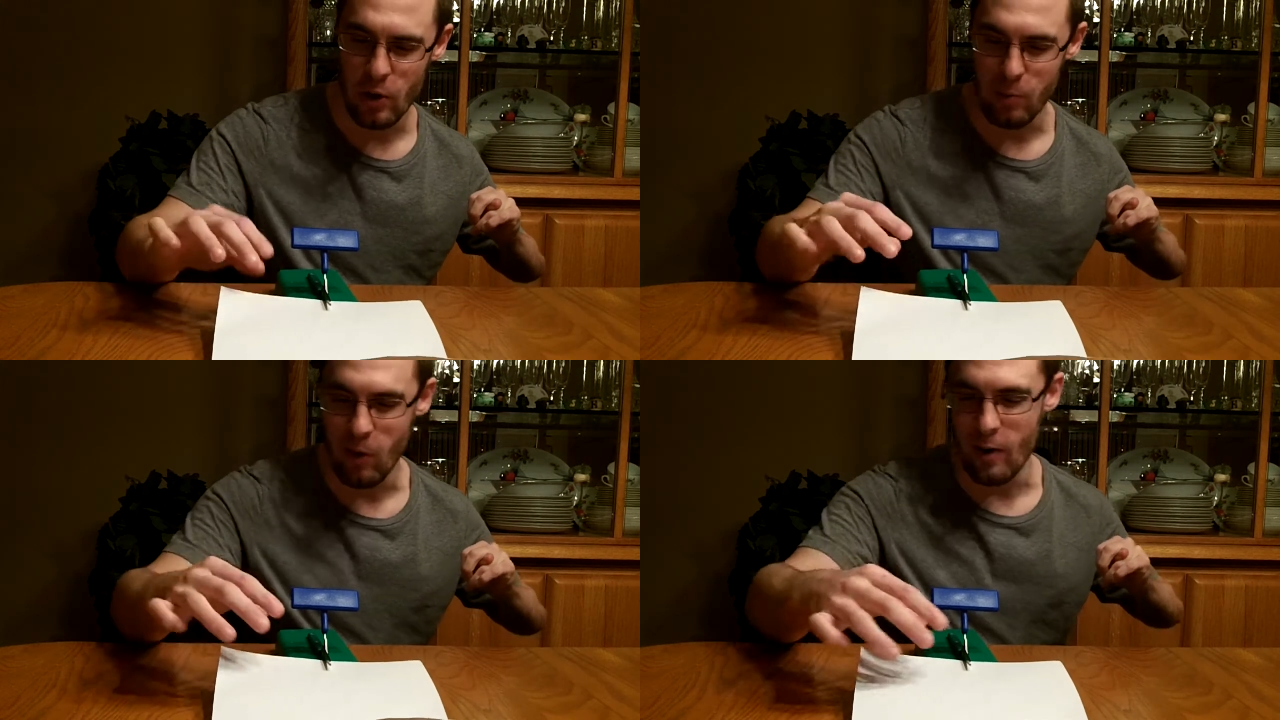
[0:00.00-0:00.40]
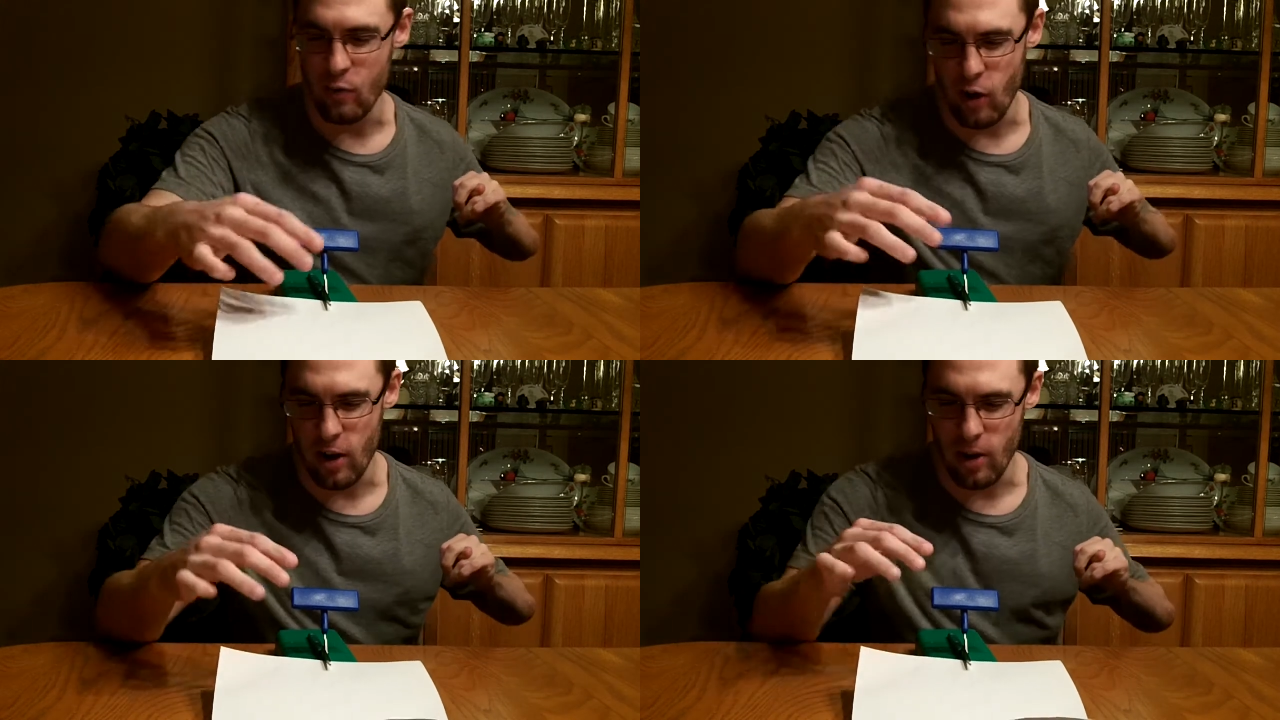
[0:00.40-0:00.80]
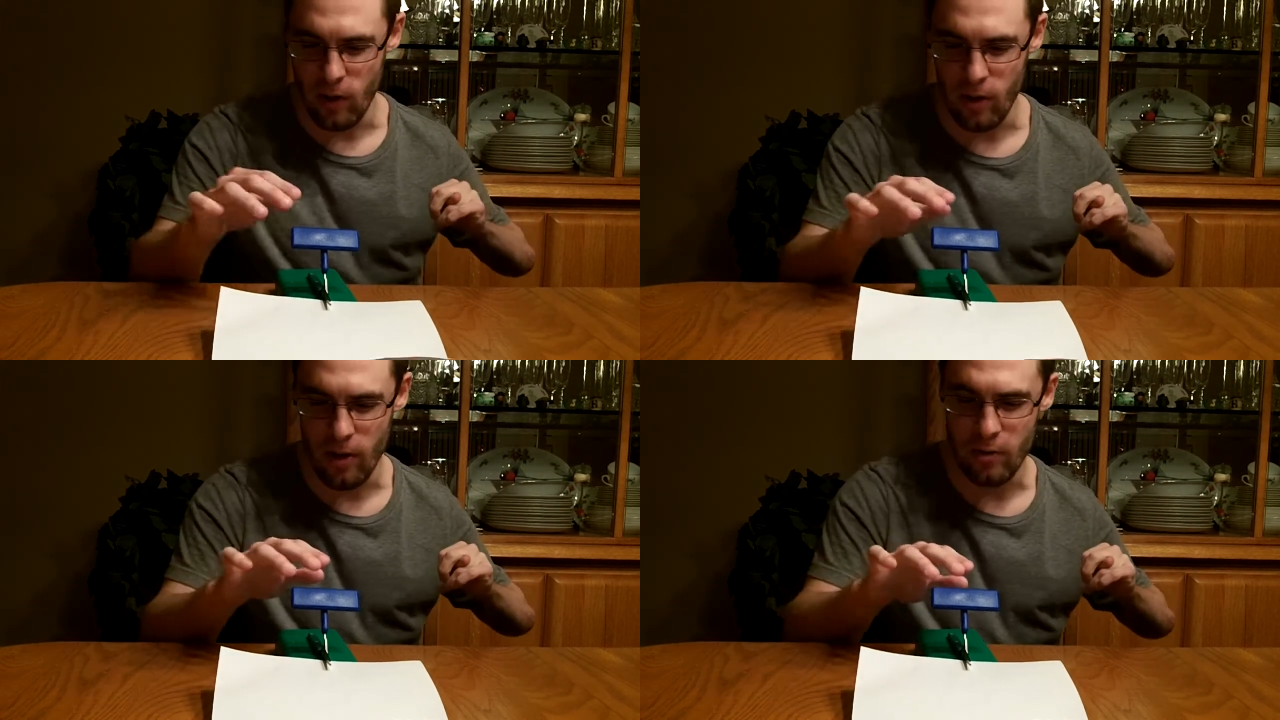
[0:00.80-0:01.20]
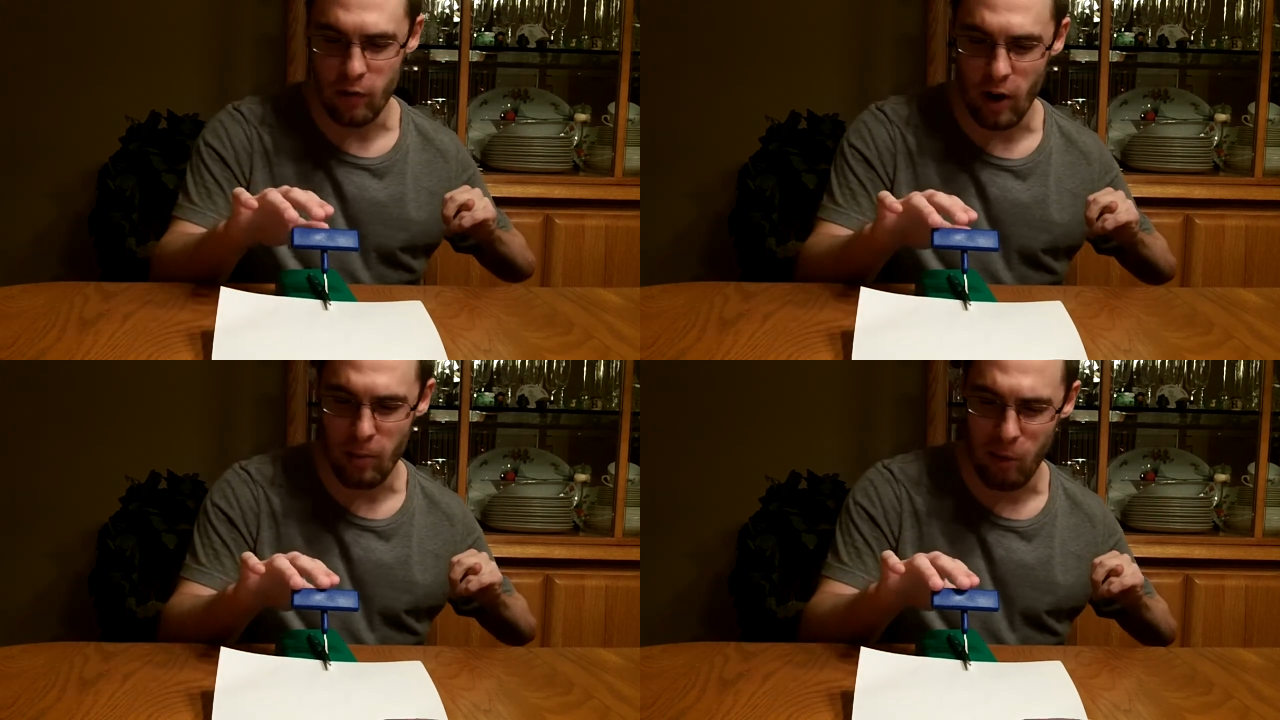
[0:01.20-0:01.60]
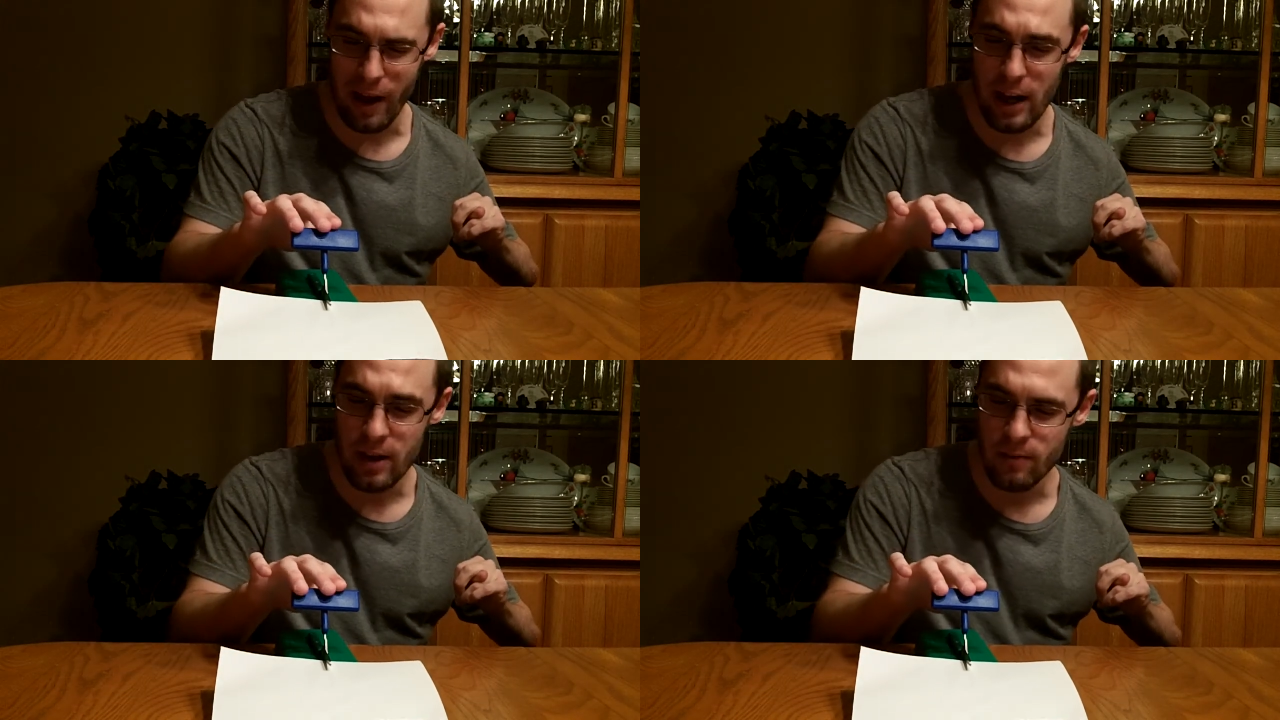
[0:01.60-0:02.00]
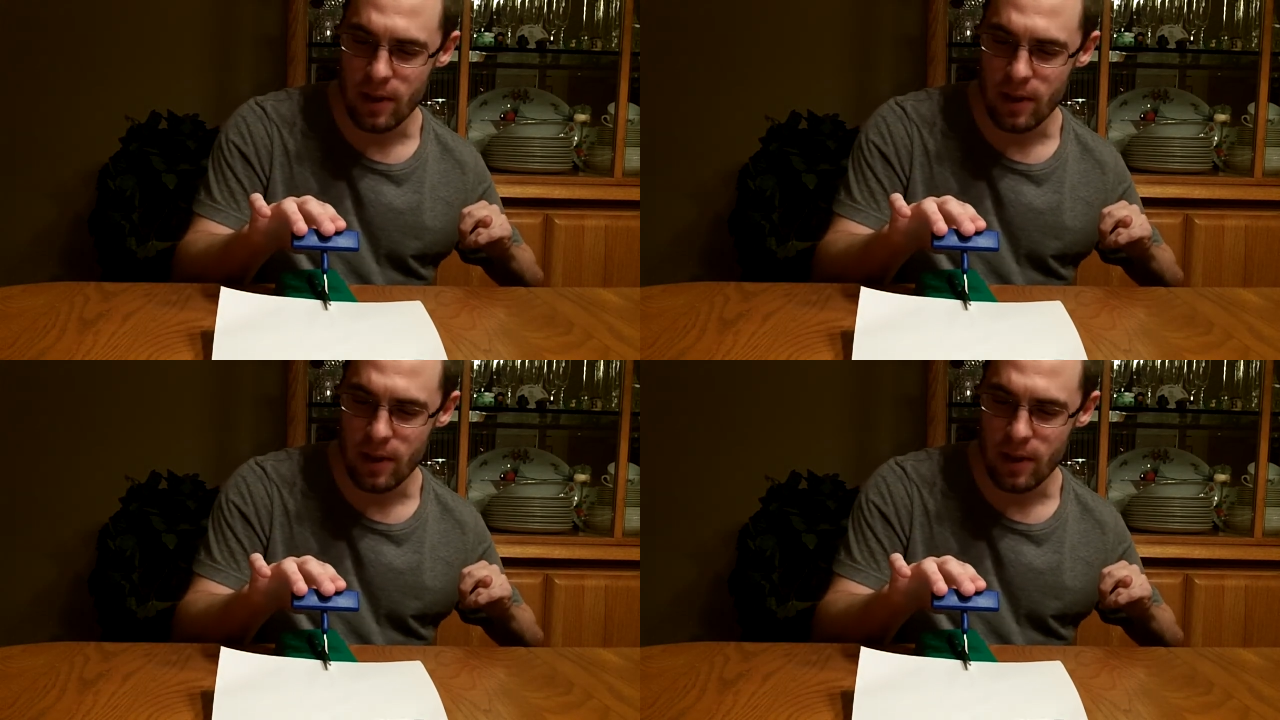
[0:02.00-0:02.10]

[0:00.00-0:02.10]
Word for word: and you put it in front of the, in front of the blade,